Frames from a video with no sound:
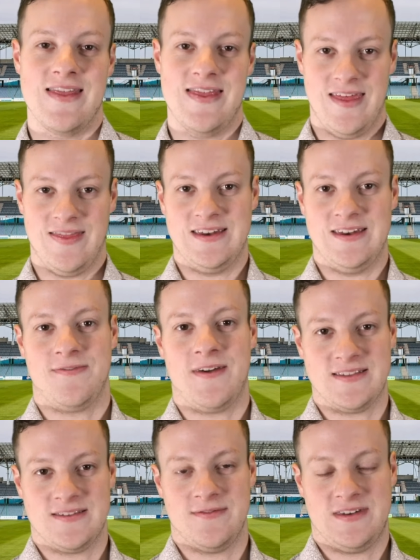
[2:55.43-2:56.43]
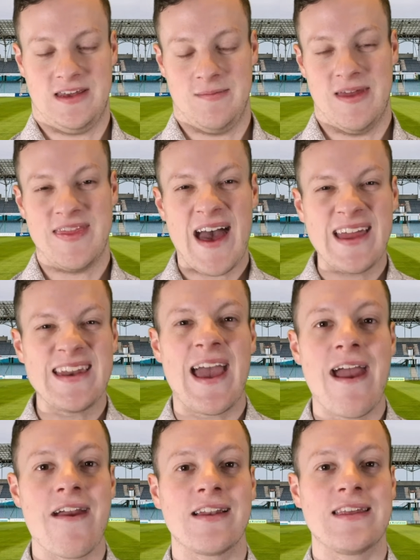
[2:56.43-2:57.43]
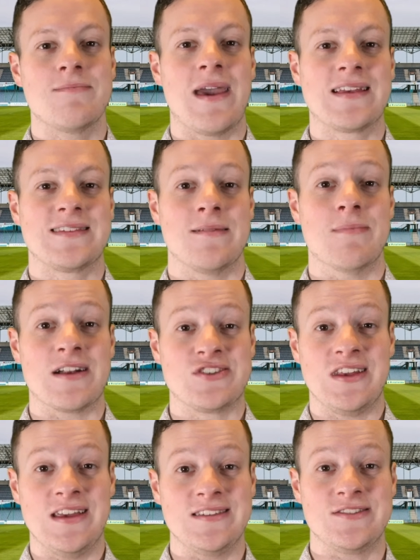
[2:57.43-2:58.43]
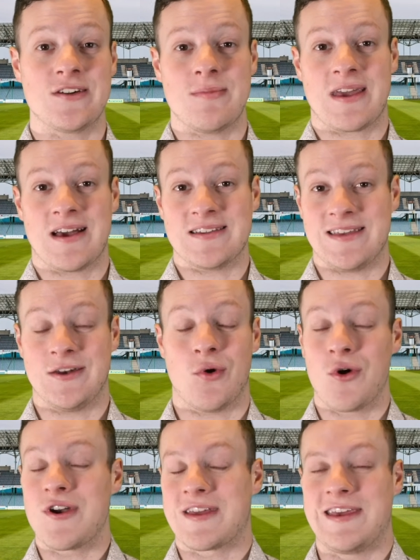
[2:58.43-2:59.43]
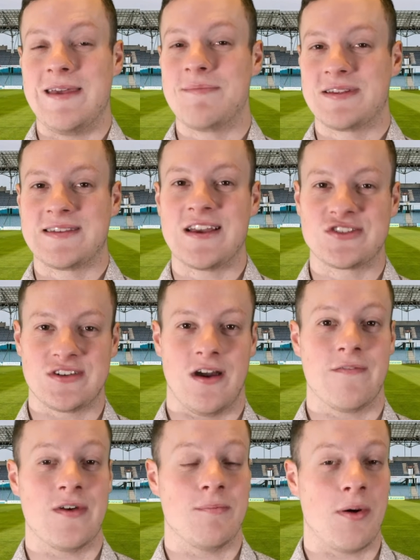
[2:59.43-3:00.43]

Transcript: than the defensive team, and that inherently makes it much easier because in order to keep possession of the